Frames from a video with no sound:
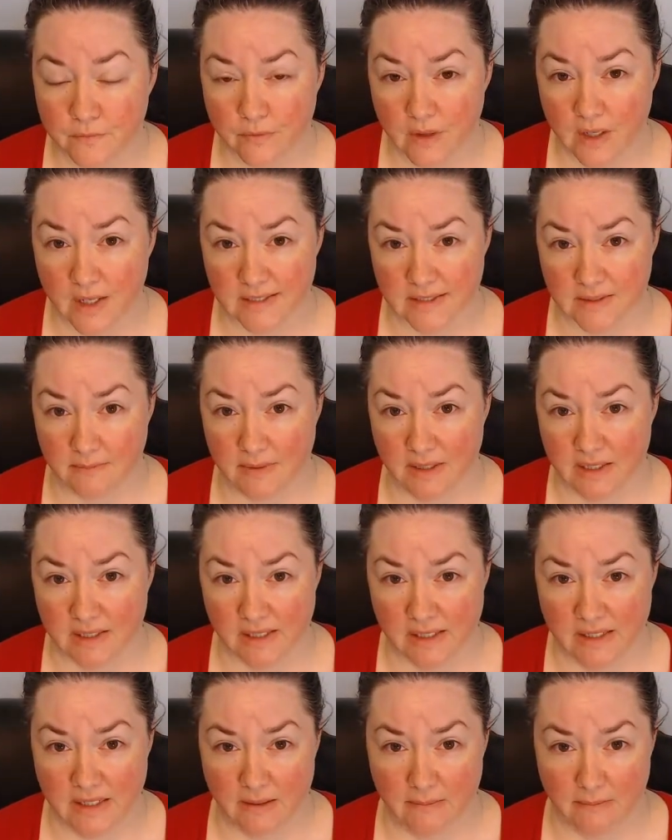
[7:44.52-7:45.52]
is a
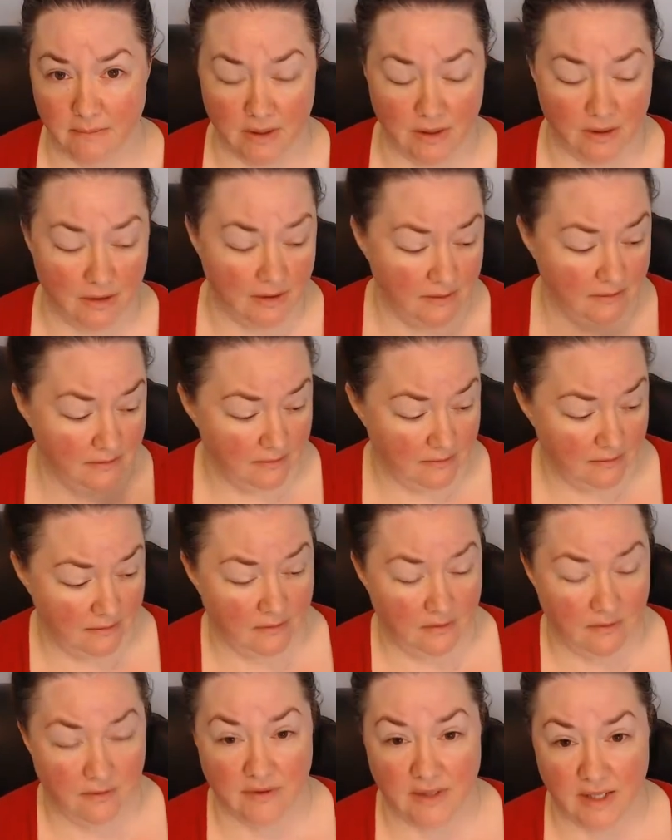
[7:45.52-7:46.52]
monthly number
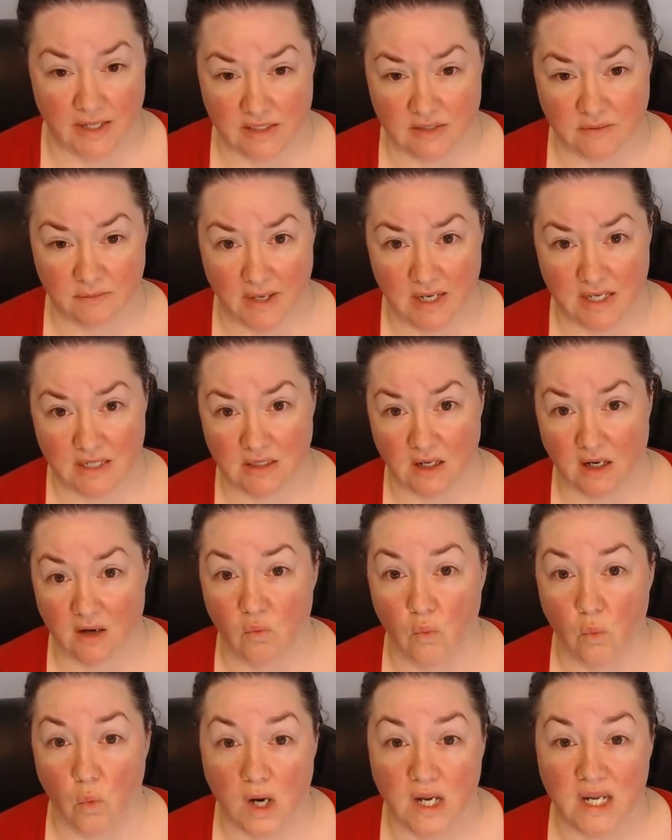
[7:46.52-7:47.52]
that is based
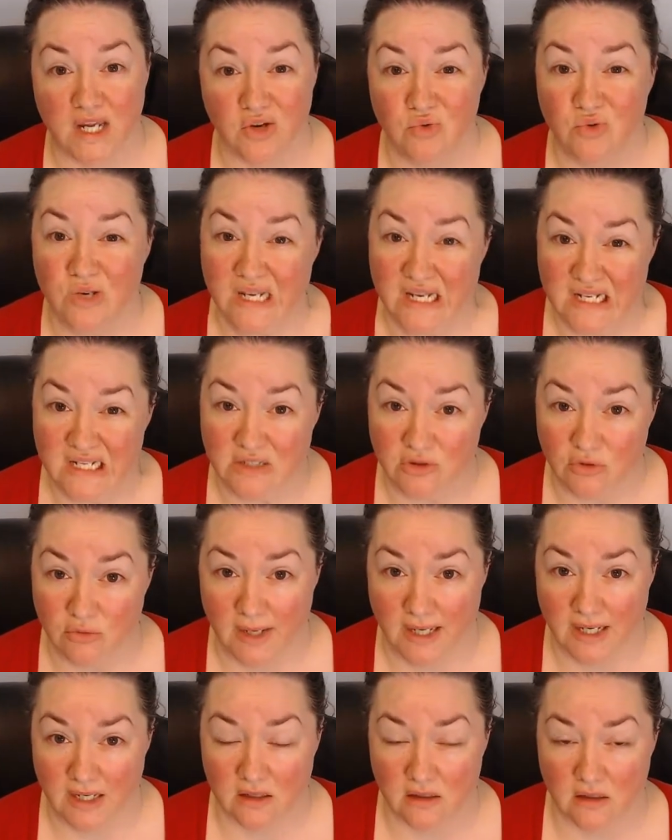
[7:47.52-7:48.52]
on what you need to
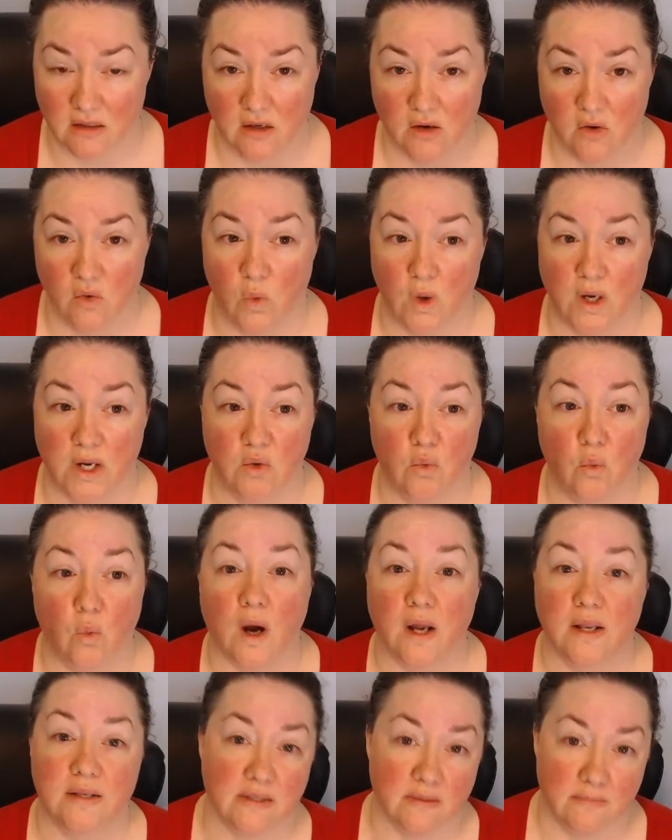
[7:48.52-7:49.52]
make, what you
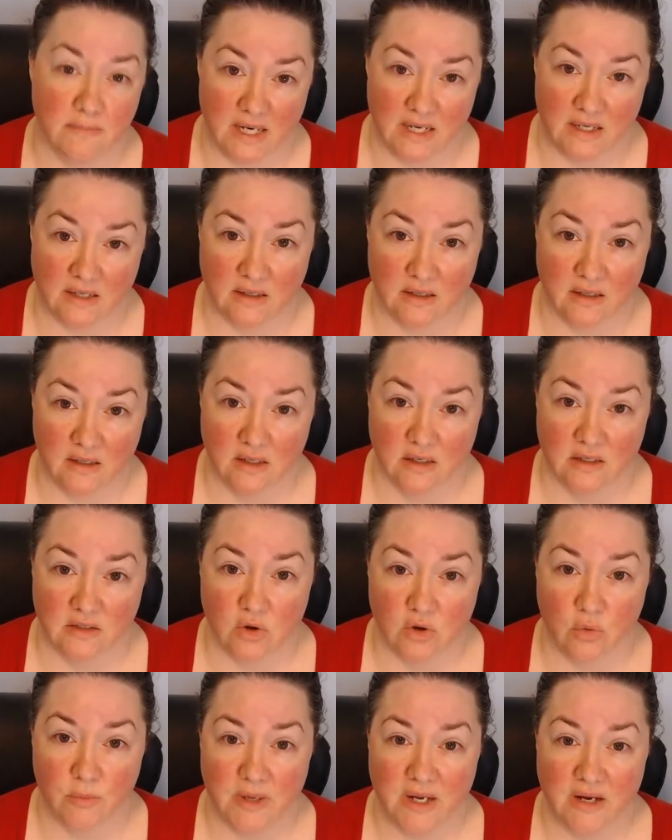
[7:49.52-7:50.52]
want to make.
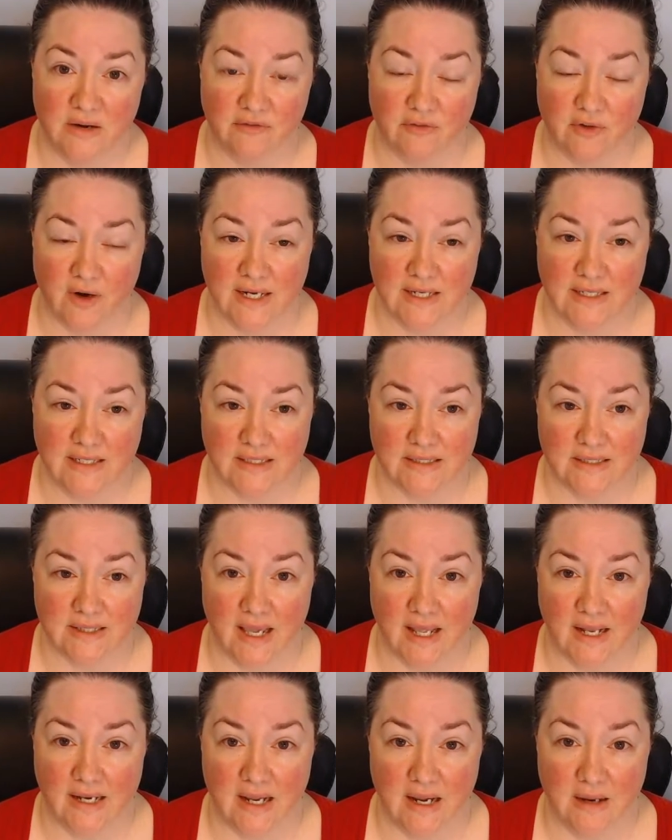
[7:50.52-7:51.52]
Don't be afraid to
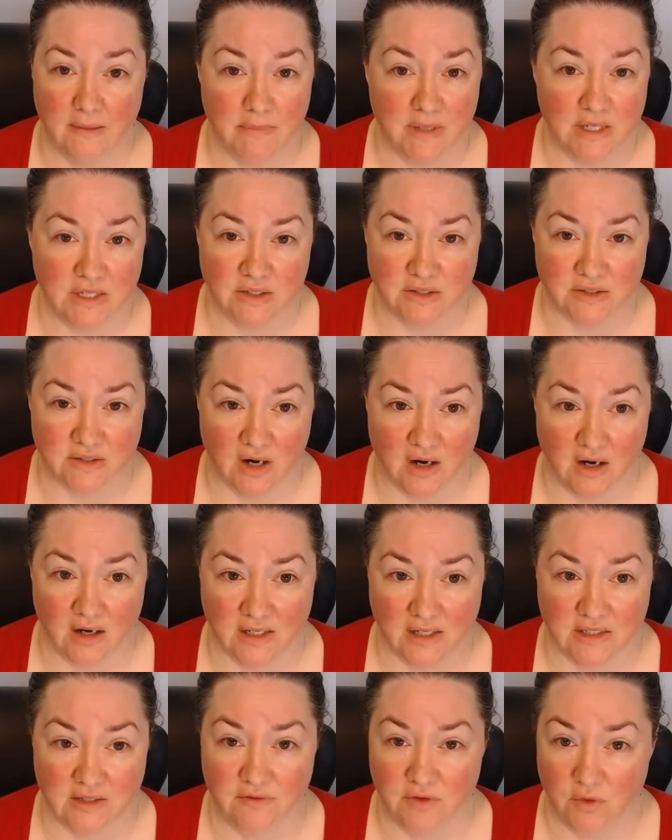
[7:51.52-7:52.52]
set ambitious
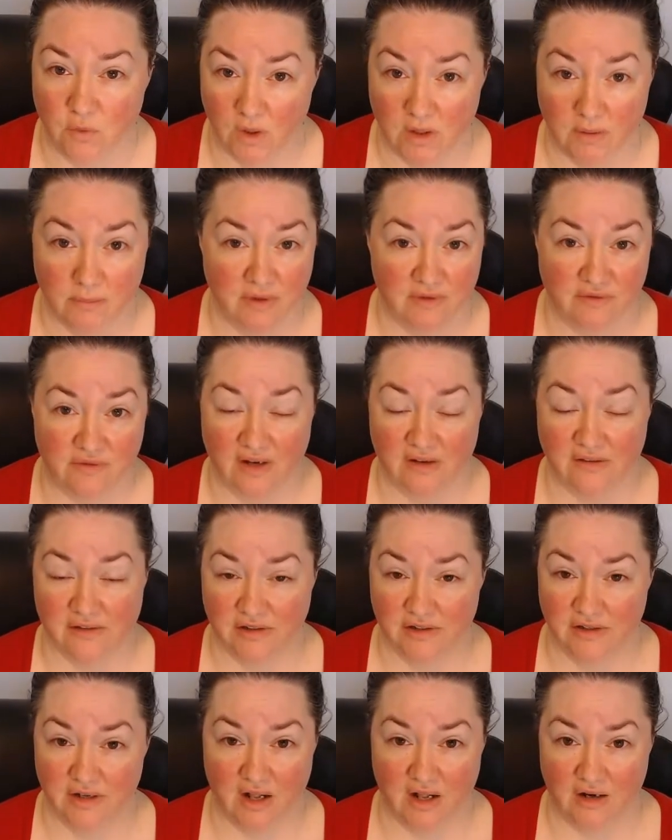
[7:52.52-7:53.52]
targets. If you want to put
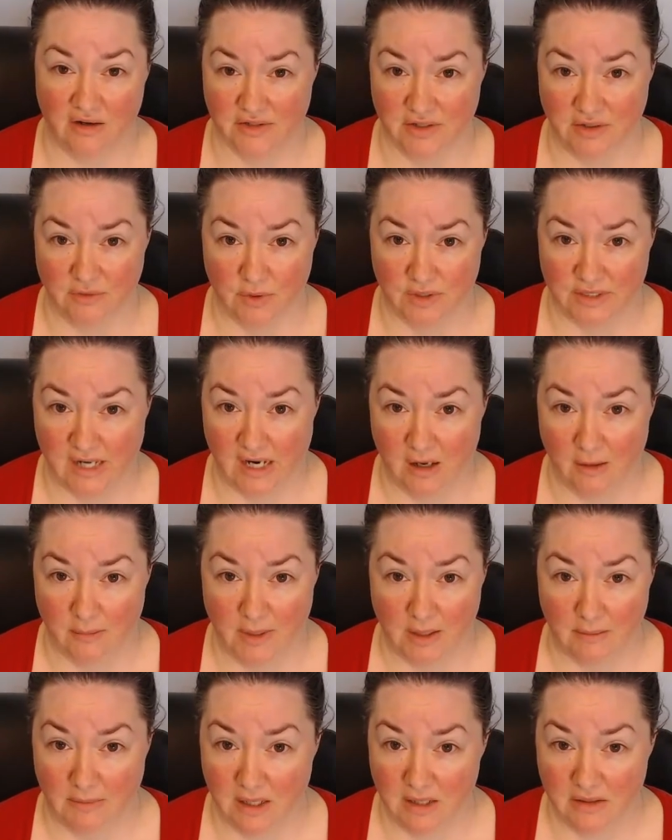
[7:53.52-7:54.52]
$500 in
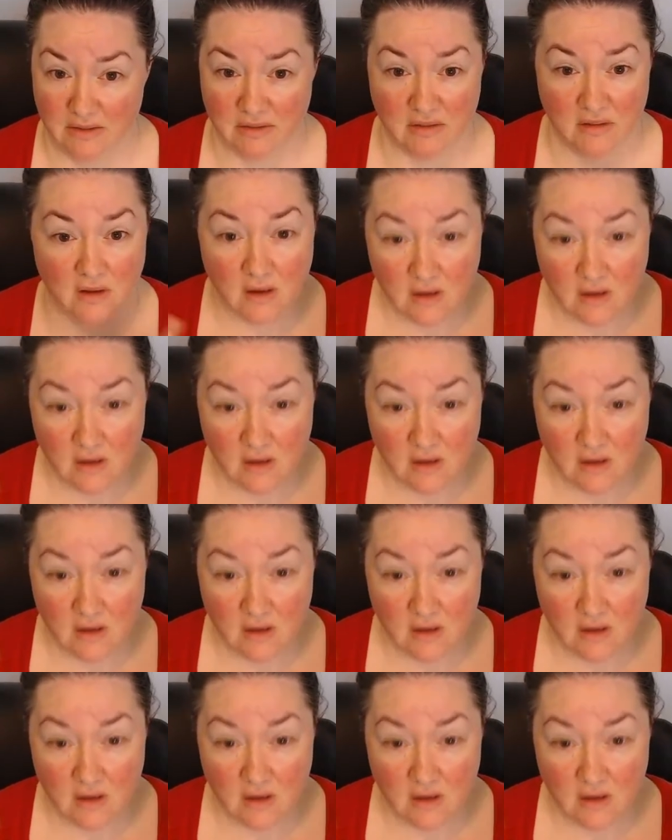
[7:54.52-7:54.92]
retirement a month,